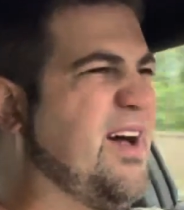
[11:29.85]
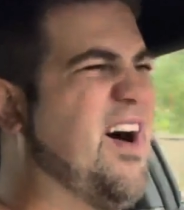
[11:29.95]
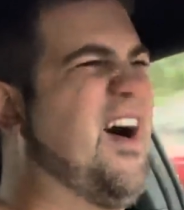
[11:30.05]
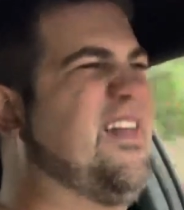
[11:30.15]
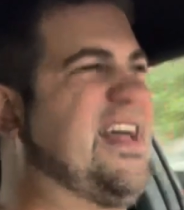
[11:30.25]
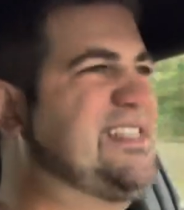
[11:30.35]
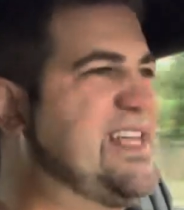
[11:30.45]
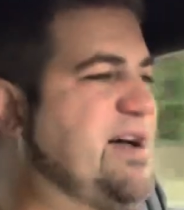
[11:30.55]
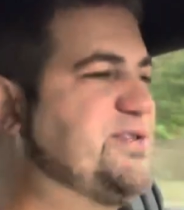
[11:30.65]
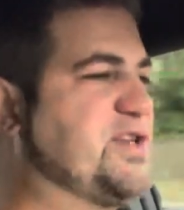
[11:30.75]
Oh, that
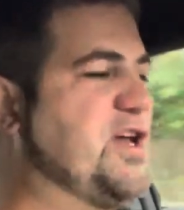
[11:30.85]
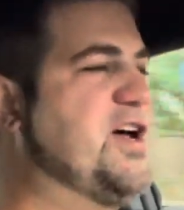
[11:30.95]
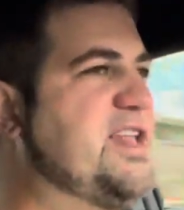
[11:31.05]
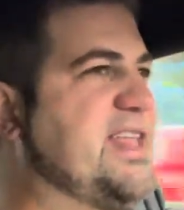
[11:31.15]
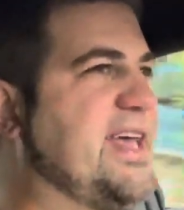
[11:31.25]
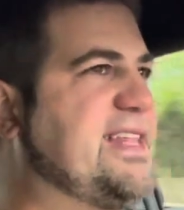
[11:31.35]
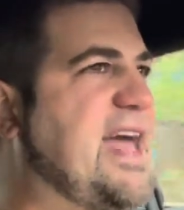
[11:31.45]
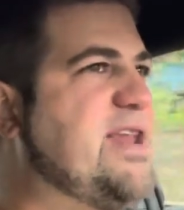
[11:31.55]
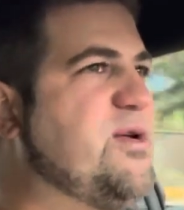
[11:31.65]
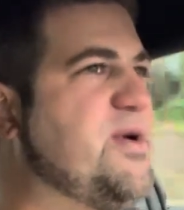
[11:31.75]
sounds good. You like
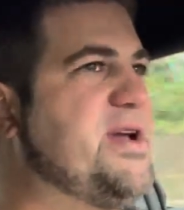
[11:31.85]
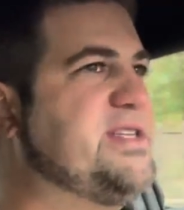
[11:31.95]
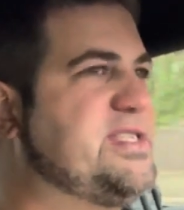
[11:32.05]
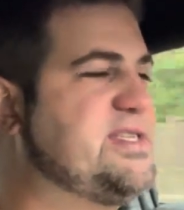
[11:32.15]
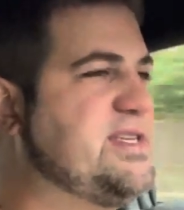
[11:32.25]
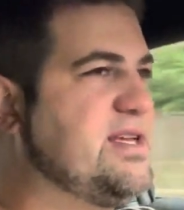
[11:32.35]
that noise.